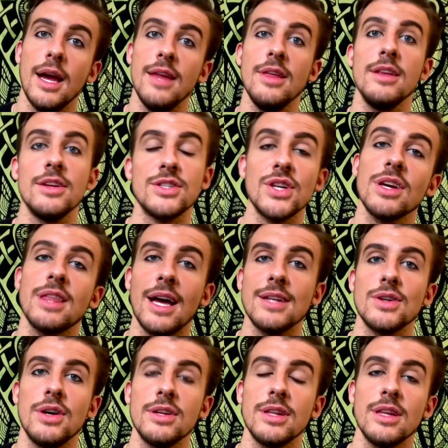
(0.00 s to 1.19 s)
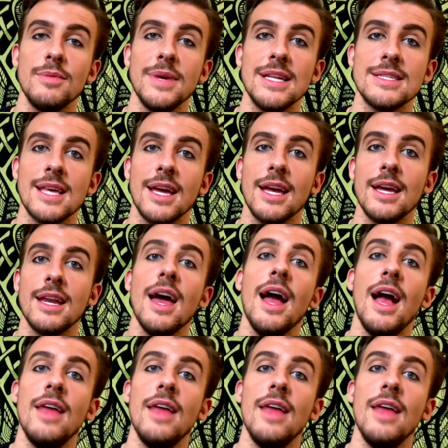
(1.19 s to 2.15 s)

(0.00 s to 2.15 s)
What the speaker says: And then you took that dollar that you made singing